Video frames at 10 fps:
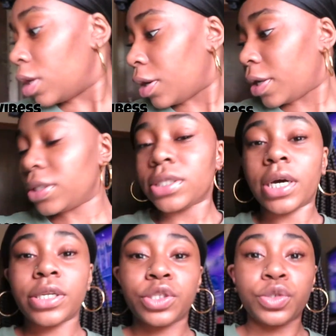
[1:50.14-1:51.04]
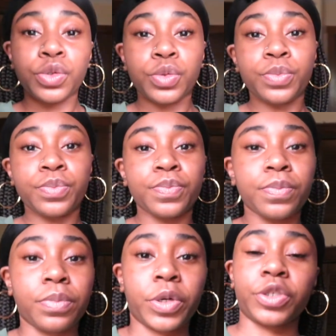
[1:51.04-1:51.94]
I decided to
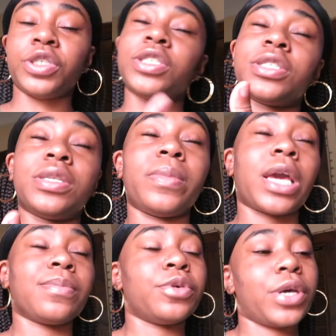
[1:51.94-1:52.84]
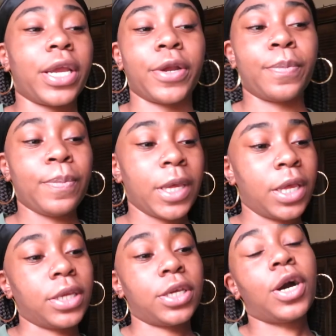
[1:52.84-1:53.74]
purchase the MacBook Air.
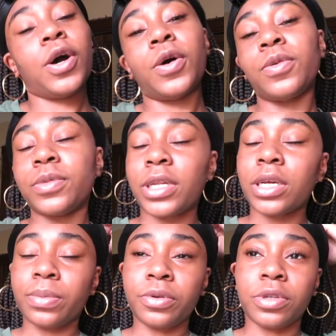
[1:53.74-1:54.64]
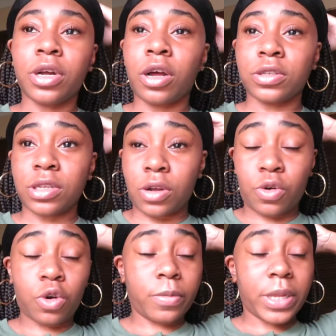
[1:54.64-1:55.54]
Y'all, that computer cost an
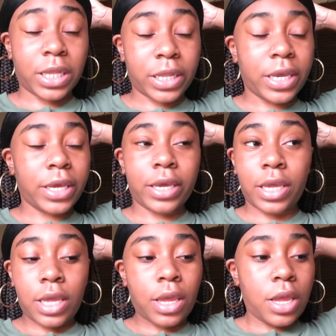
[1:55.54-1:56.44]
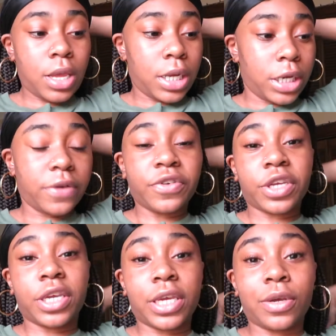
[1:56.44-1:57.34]
arm and a leg. Never
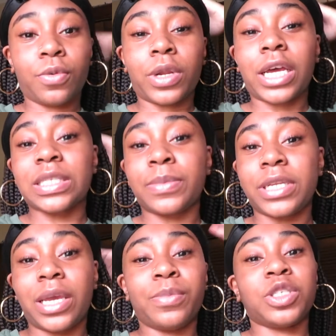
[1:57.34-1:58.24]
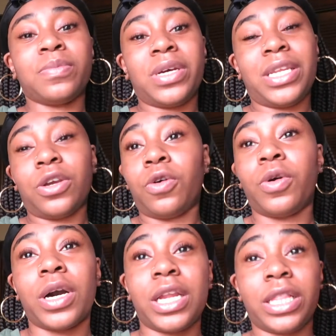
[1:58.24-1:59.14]
again would I spend that much money
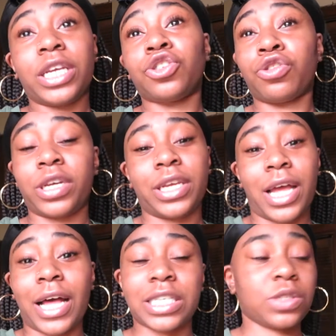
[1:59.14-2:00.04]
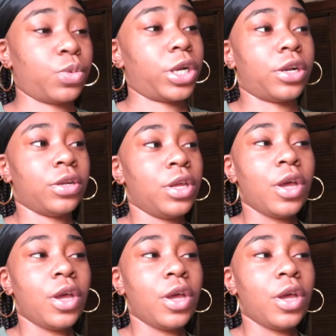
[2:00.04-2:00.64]
on an electronic, I swear.